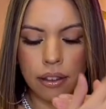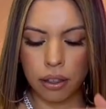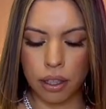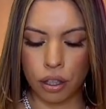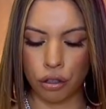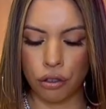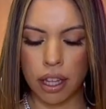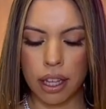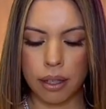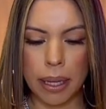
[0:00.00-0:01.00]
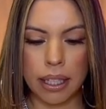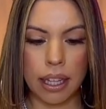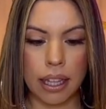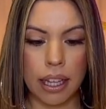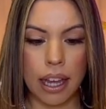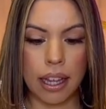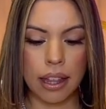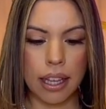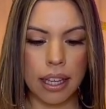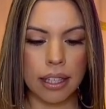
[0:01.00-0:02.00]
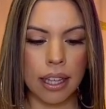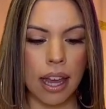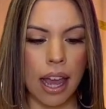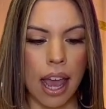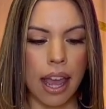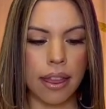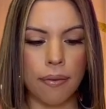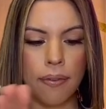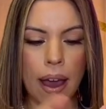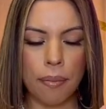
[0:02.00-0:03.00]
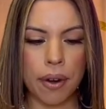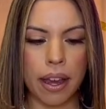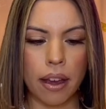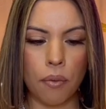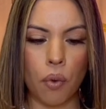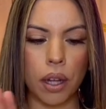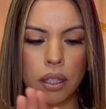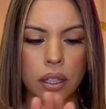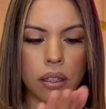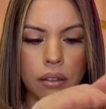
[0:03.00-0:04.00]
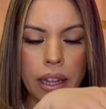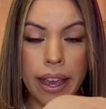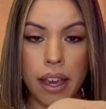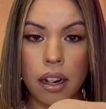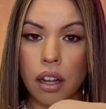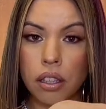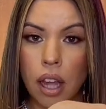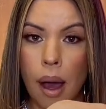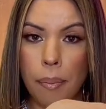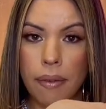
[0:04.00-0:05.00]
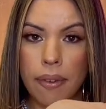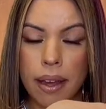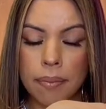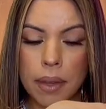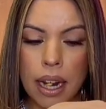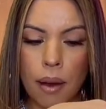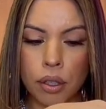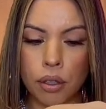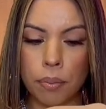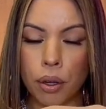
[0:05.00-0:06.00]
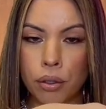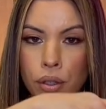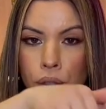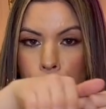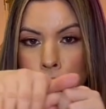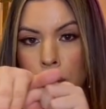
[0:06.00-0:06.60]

So the string is basically like this, and the fabric was laying on top of it, and I was supposed to